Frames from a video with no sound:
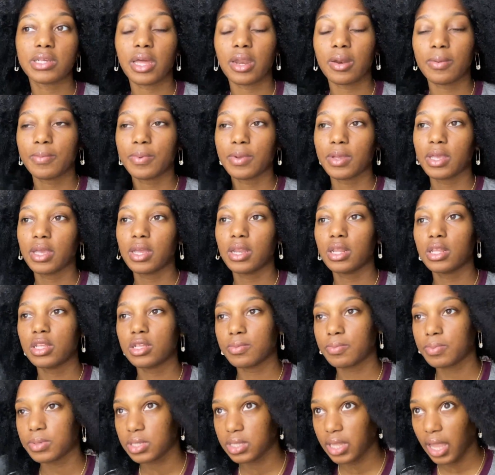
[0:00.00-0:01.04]
I didn't put any
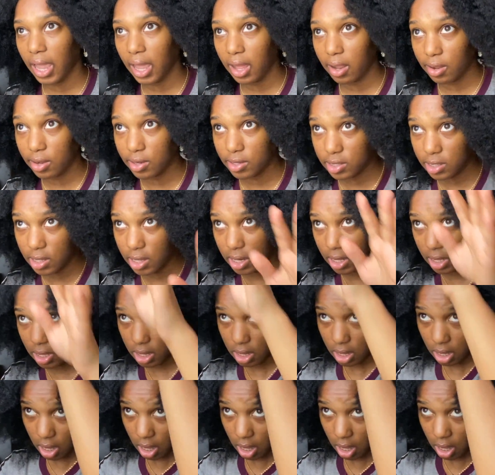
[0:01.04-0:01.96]
stylers in it.